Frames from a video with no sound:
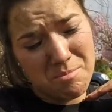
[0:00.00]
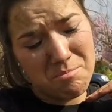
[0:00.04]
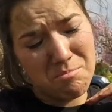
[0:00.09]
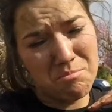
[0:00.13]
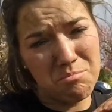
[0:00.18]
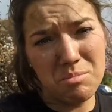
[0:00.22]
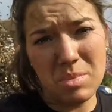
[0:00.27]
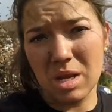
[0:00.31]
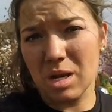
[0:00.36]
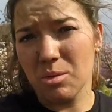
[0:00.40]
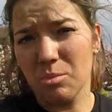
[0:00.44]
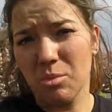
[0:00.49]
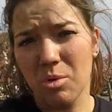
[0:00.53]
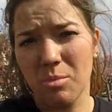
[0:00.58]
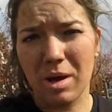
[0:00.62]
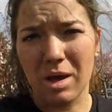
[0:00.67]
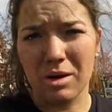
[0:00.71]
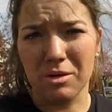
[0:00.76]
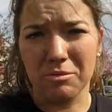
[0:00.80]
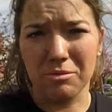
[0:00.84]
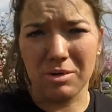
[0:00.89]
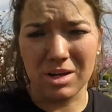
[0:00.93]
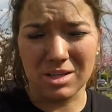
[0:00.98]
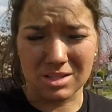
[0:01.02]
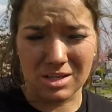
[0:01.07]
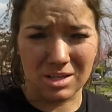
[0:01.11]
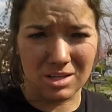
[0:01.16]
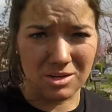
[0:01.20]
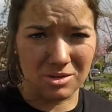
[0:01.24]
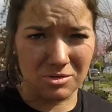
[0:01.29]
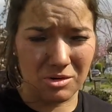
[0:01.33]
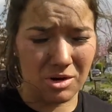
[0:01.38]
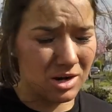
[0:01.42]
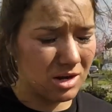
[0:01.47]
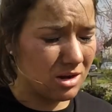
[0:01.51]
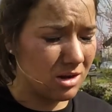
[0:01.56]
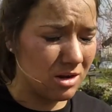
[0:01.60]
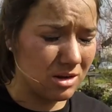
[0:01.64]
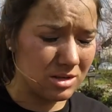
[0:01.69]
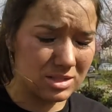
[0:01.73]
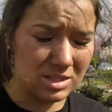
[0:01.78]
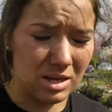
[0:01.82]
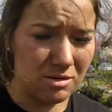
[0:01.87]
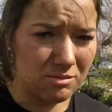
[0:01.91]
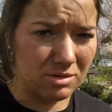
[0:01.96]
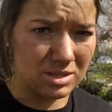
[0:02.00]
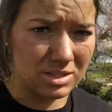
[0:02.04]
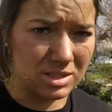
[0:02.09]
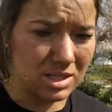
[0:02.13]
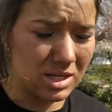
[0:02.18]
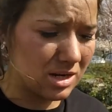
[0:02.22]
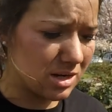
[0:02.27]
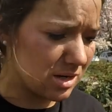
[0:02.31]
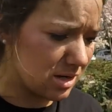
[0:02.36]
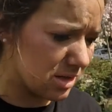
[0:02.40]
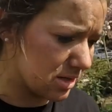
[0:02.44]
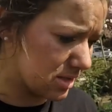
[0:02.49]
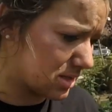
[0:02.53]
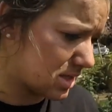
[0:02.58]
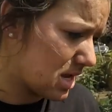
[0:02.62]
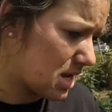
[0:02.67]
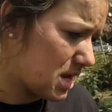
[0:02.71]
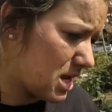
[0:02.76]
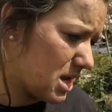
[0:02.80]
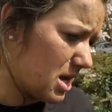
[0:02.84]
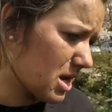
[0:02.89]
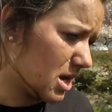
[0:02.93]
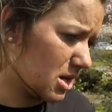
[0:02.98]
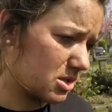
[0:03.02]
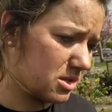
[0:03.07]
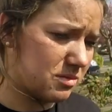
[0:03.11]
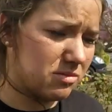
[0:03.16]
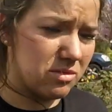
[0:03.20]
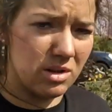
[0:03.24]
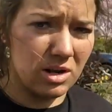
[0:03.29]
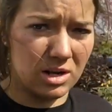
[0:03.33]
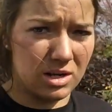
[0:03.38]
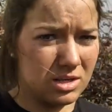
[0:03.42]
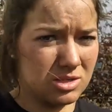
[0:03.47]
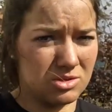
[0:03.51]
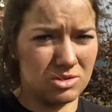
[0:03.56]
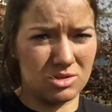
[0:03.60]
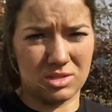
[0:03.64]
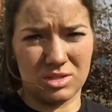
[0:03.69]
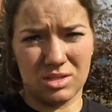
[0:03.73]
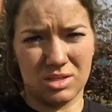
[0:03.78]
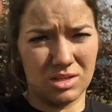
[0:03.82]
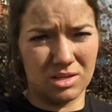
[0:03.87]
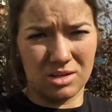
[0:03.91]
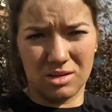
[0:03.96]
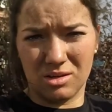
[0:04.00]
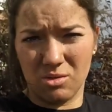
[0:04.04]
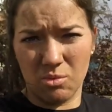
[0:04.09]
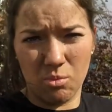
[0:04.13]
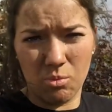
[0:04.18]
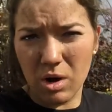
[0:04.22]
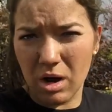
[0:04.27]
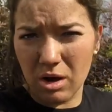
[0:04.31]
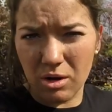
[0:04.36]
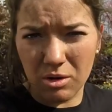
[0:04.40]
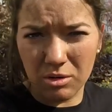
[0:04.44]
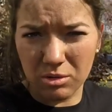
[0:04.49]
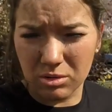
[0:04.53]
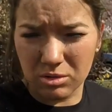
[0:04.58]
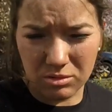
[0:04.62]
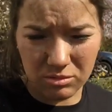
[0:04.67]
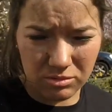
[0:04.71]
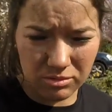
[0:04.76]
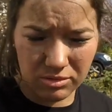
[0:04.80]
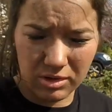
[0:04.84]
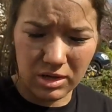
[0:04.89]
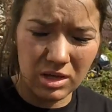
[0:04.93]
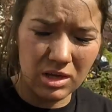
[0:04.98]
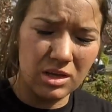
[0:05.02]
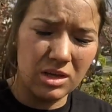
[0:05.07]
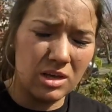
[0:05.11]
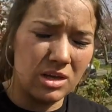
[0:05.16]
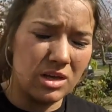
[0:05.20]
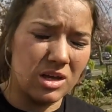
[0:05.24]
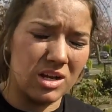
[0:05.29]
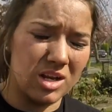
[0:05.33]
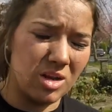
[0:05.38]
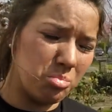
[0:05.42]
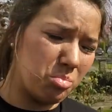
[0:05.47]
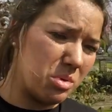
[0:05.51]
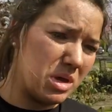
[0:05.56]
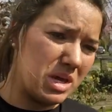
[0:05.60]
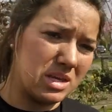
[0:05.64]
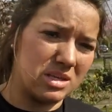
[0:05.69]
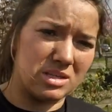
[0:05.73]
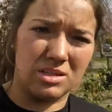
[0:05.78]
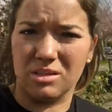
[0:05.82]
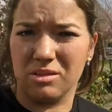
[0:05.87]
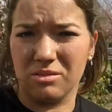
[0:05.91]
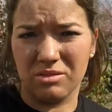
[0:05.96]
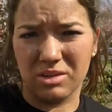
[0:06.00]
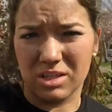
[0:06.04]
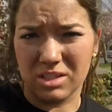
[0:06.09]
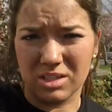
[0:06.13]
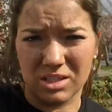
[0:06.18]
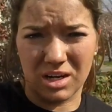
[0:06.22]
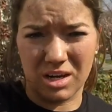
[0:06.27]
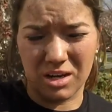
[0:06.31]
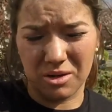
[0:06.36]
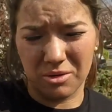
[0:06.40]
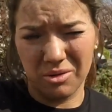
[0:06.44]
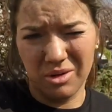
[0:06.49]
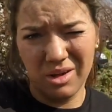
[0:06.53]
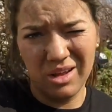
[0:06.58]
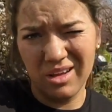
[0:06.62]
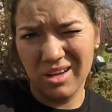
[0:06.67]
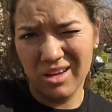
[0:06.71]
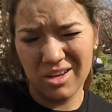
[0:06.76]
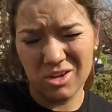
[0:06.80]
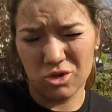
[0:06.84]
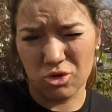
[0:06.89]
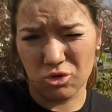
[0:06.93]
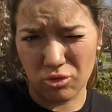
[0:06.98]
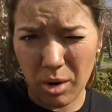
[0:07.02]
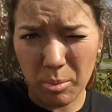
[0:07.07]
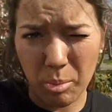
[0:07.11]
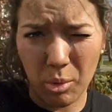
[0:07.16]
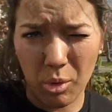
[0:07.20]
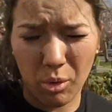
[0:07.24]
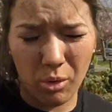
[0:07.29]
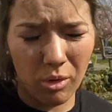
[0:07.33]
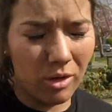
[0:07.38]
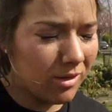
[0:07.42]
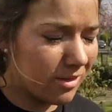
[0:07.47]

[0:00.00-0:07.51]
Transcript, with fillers: minimal amount of rust under it. I can't stand rusty cars. I just feel like it's just a world of an abyss of, I don't know, trouble.